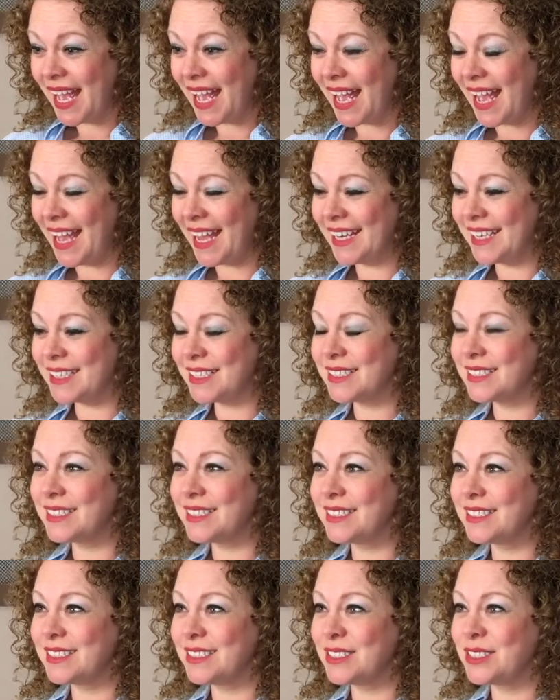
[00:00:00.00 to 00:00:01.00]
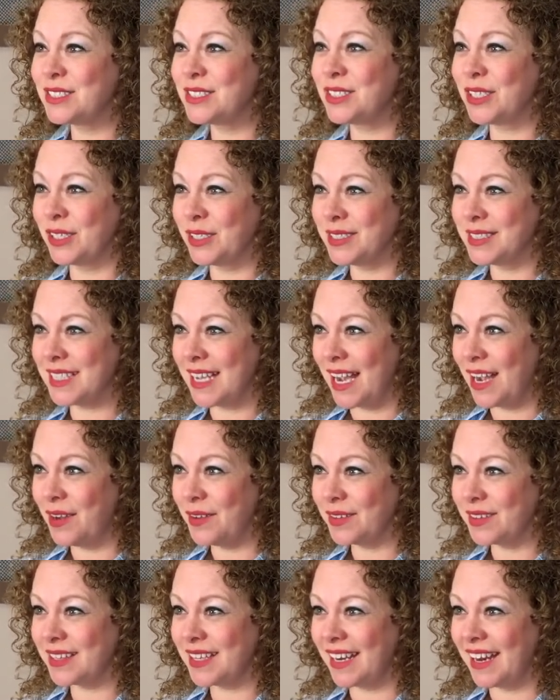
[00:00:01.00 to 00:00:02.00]
And it Turns
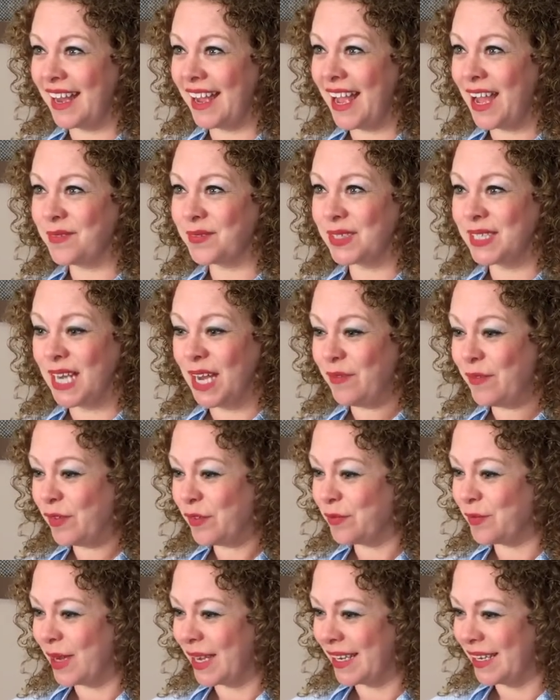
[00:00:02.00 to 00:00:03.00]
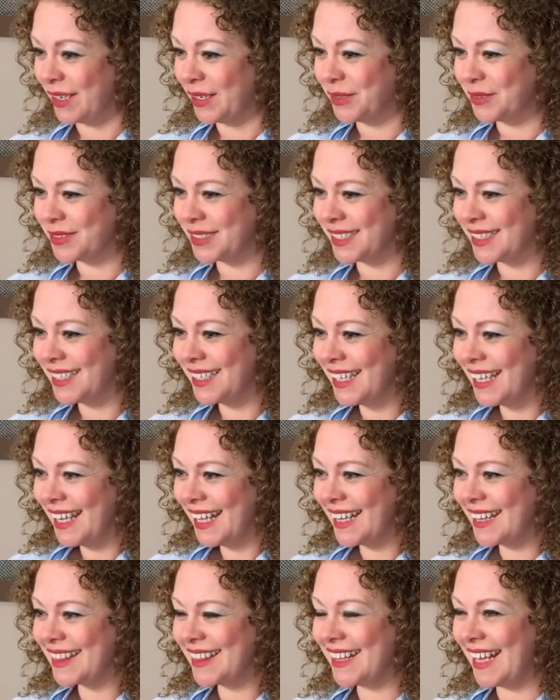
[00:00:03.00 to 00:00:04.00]
out that I have enough of my own
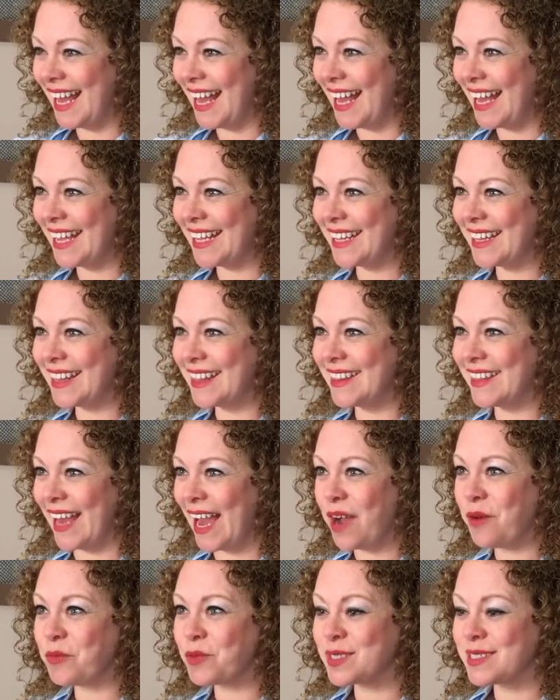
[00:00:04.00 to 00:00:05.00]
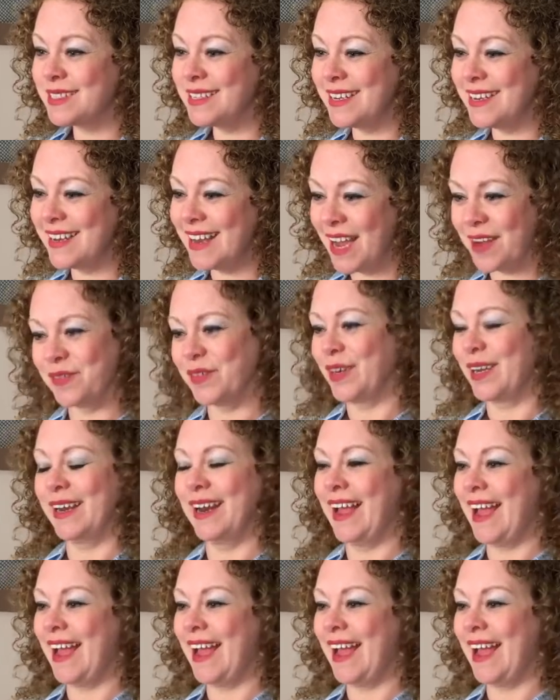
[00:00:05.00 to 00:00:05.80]
that that was never going to